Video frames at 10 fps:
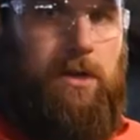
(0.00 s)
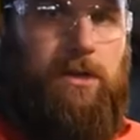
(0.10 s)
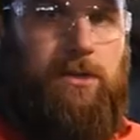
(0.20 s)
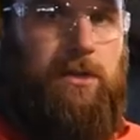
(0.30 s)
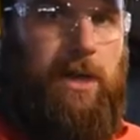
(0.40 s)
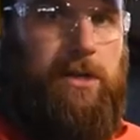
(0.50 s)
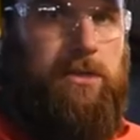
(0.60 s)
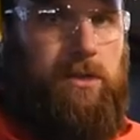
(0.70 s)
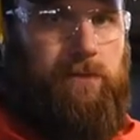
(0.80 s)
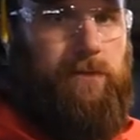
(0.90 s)
is
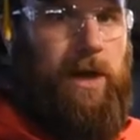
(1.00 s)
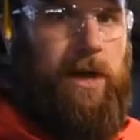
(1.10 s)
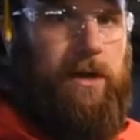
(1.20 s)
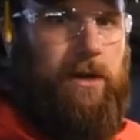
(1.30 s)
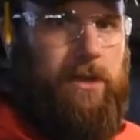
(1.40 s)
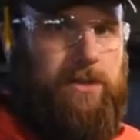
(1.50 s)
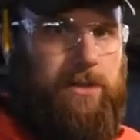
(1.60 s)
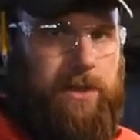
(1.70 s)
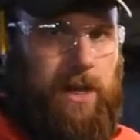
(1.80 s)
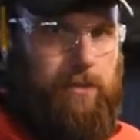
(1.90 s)
nice and flat against
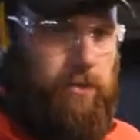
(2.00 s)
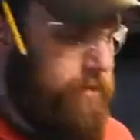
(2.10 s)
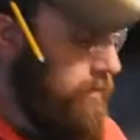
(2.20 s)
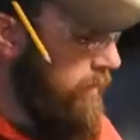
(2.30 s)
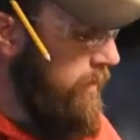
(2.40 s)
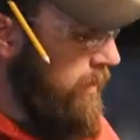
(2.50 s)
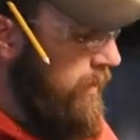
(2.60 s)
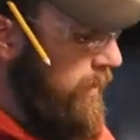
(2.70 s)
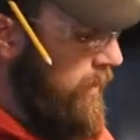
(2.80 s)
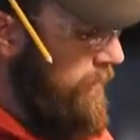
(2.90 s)
the table.
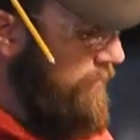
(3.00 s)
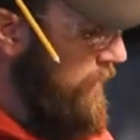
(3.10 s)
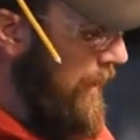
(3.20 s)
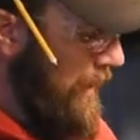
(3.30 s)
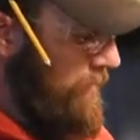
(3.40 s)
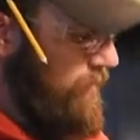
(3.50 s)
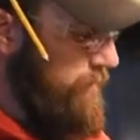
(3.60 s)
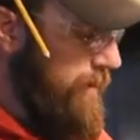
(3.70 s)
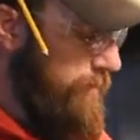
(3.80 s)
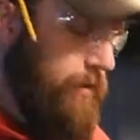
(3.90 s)
If not,
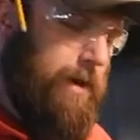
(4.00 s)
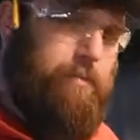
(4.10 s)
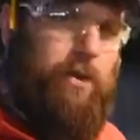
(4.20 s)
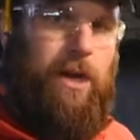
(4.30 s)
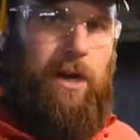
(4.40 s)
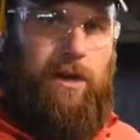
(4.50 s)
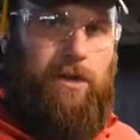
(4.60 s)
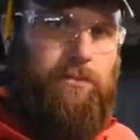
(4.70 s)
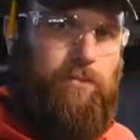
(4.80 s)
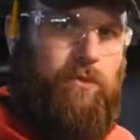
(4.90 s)
remember that blade
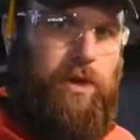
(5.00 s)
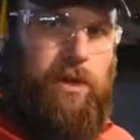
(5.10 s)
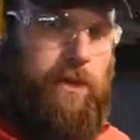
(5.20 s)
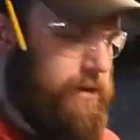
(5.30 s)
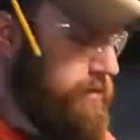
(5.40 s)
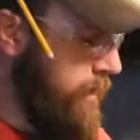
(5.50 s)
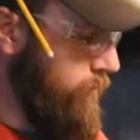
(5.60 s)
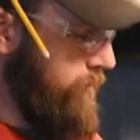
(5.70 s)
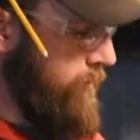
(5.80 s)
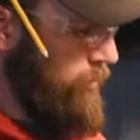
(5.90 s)
is moving in that
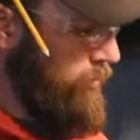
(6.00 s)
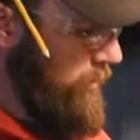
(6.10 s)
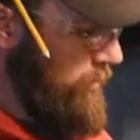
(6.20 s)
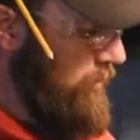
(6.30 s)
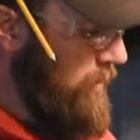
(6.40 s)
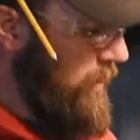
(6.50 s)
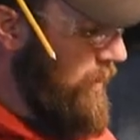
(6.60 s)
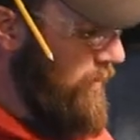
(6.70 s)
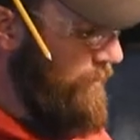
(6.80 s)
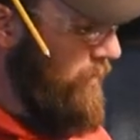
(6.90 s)
downward motion.
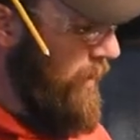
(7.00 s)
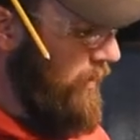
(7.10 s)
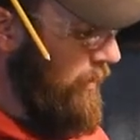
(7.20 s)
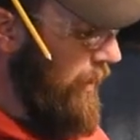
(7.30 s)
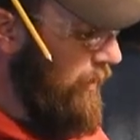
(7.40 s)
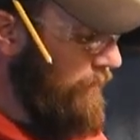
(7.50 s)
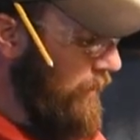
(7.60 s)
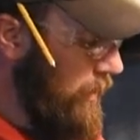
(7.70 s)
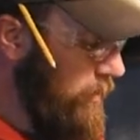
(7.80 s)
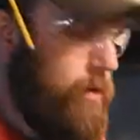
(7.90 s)
If you had it
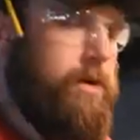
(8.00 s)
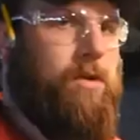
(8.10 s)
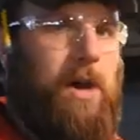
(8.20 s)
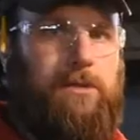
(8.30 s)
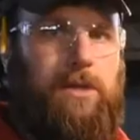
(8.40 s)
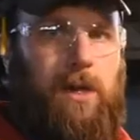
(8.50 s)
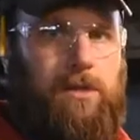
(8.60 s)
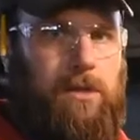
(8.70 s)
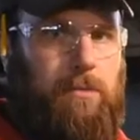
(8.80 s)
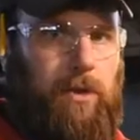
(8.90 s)
elevated when you
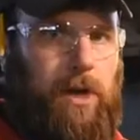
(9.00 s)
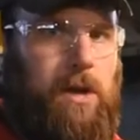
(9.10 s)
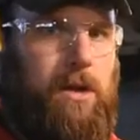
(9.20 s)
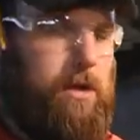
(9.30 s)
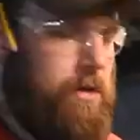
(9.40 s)
contacted the blade,